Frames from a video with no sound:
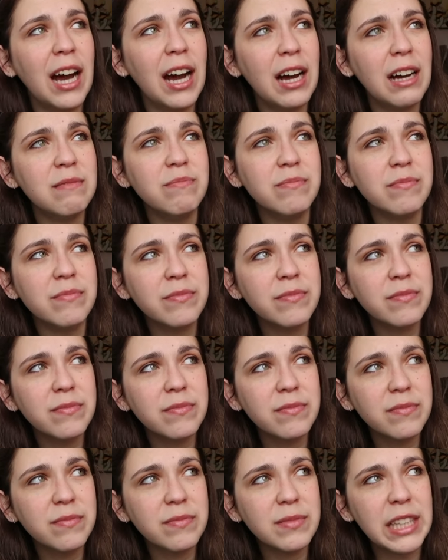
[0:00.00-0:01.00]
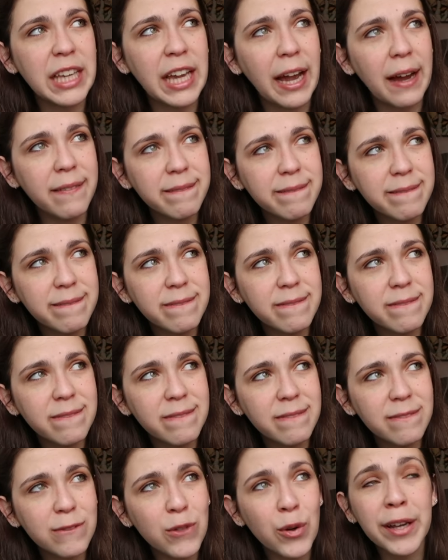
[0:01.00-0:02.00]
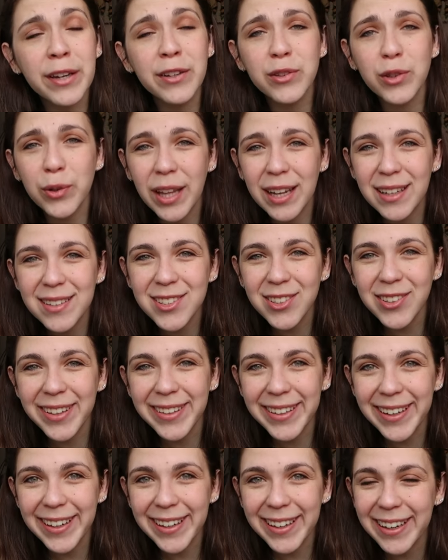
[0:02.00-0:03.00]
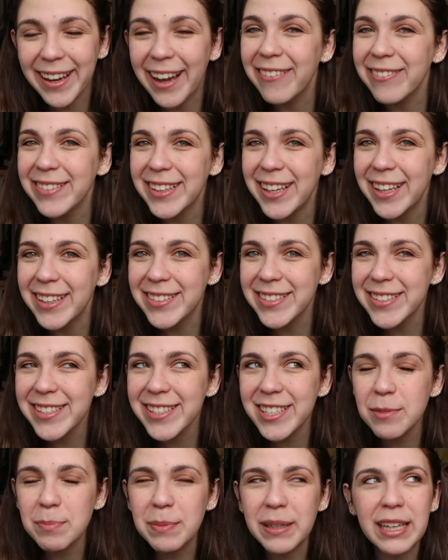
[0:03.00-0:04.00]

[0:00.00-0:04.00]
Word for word: Yeah, we're gonna do that so then I can have lunch,